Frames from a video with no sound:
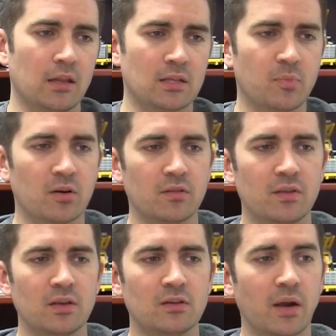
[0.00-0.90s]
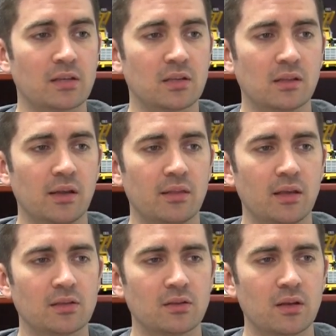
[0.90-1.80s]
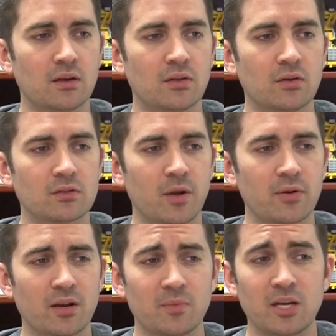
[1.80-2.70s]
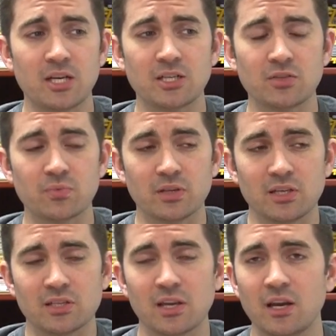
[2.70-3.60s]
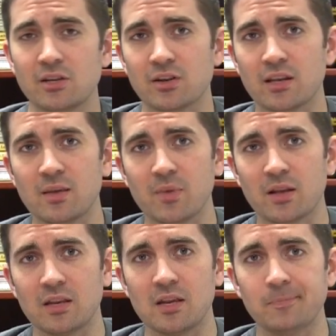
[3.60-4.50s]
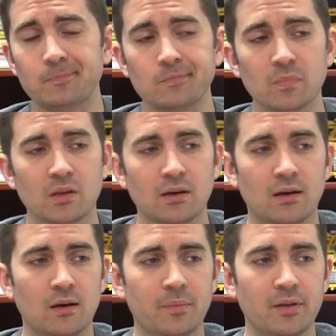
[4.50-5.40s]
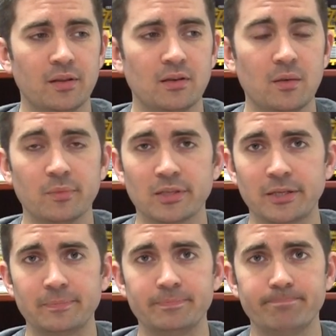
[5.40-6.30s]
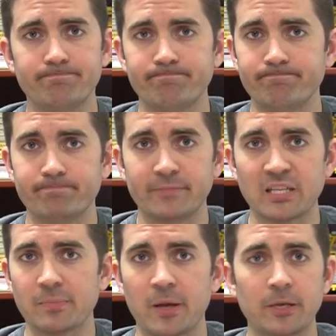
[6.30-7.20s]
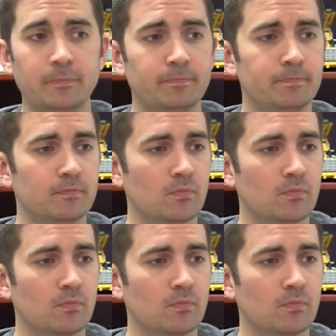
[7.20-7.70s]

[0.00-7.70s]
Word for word: That's part of the direct sunlight thing. So th those are my recommendations. Really, just try to keep them out of the heat, um, and then keep them clean. That's about it.